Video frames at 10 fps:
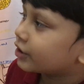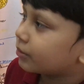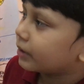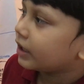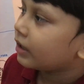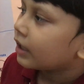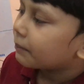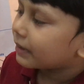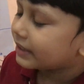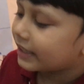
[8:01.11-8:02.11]
Germany,
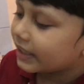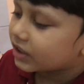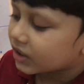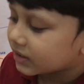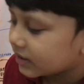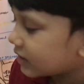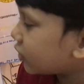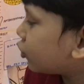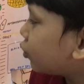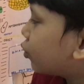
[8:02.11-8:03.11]
but they just
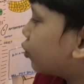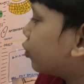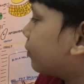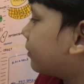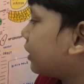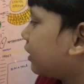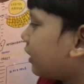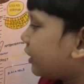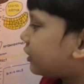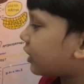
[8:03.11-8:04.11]
didn't know whom.
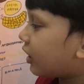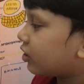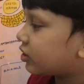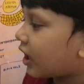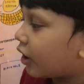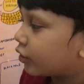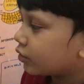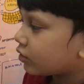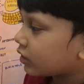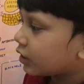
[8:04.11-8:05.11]
Turns
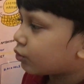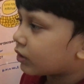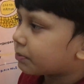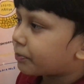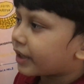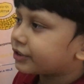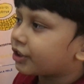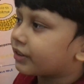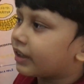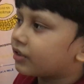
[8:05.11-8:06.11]
out it was
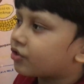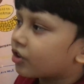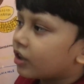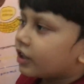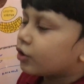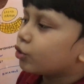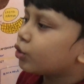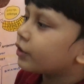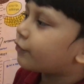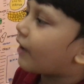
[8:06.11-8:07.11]
Prussia that
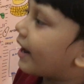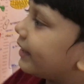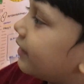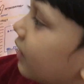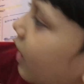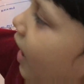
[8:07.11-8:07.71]
unified the